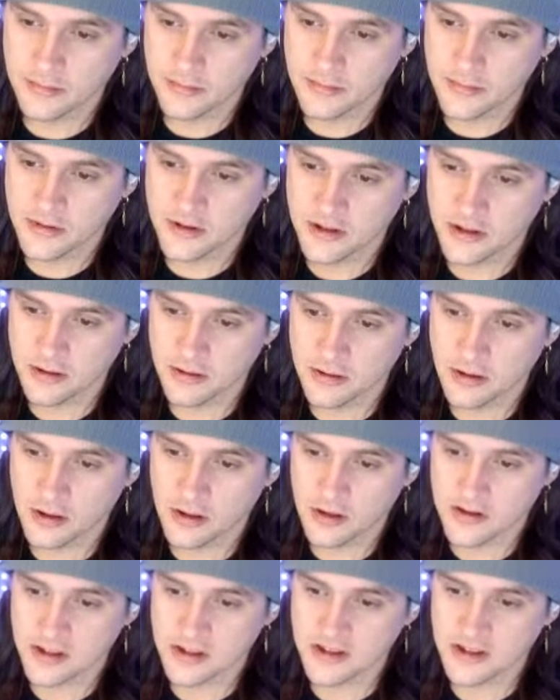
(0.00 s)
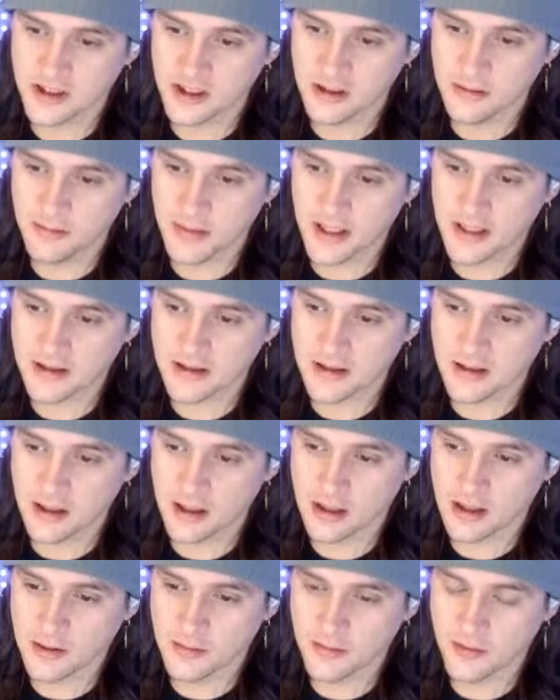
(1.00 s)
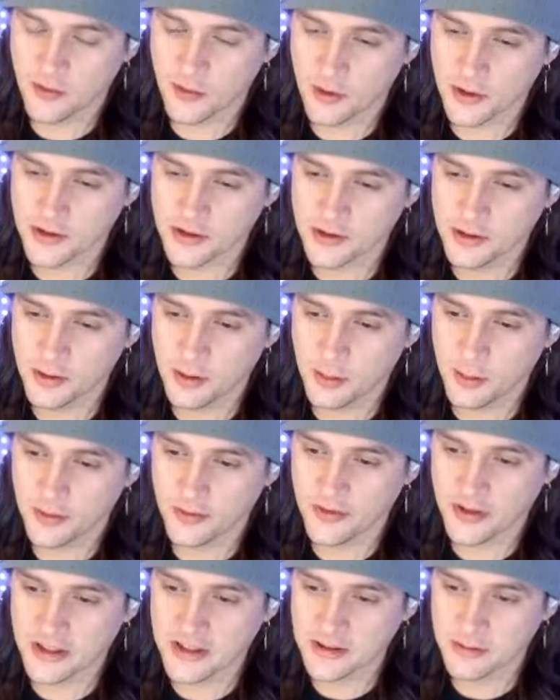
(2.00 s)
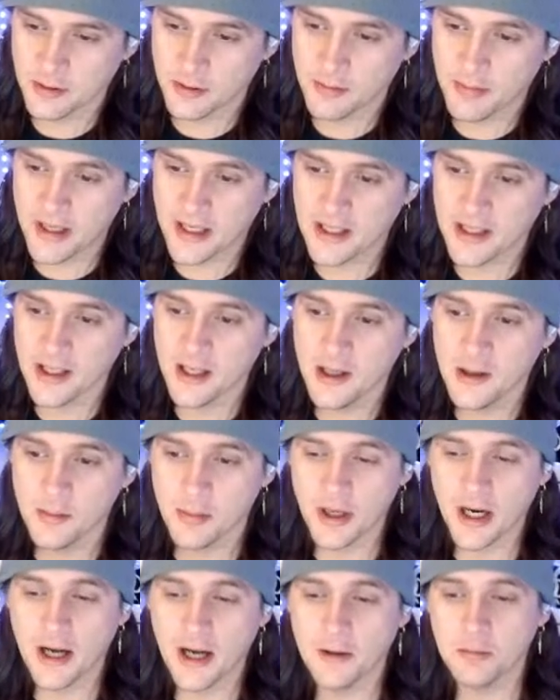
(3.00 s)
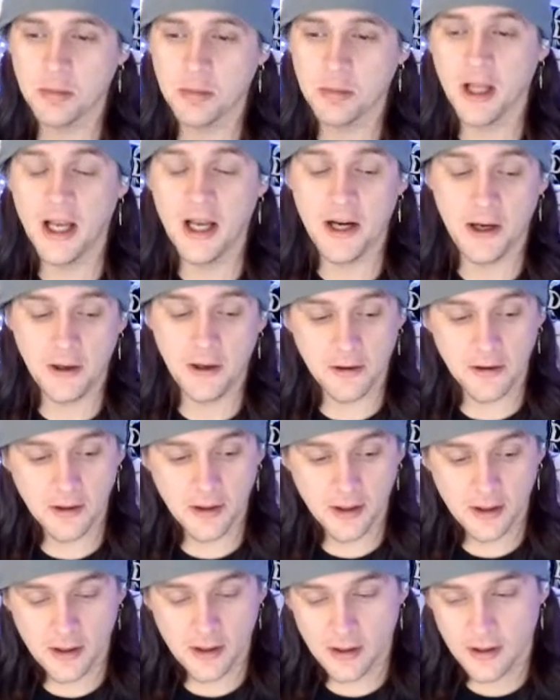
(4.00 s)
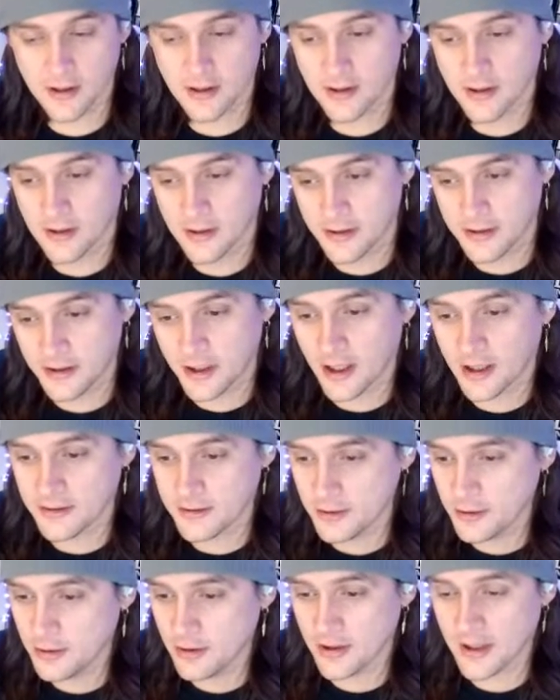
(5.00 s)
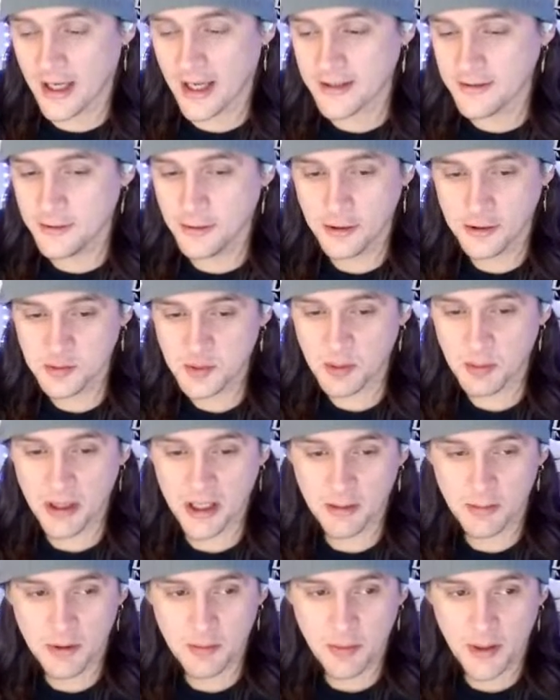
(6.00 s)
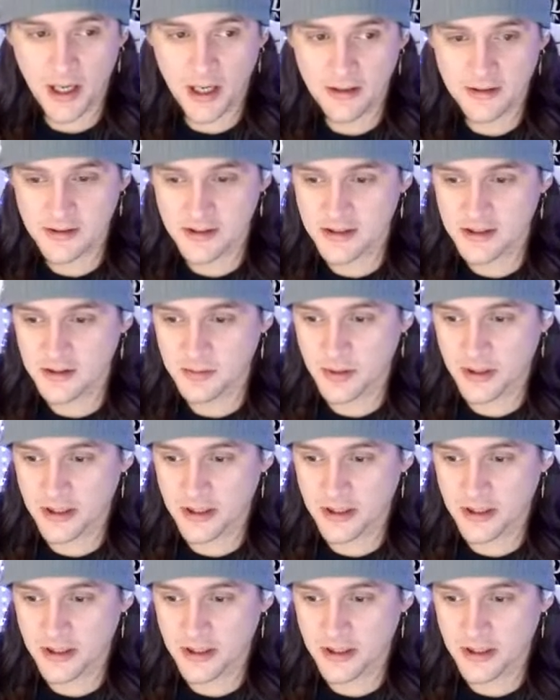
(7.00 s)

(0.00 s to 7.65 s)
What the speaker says: Still Call says send him back to Nottingham Forest. Nuno will fix him and make proud player. Yeah, Nuno. Hey, Nuno's been making me proud since he's been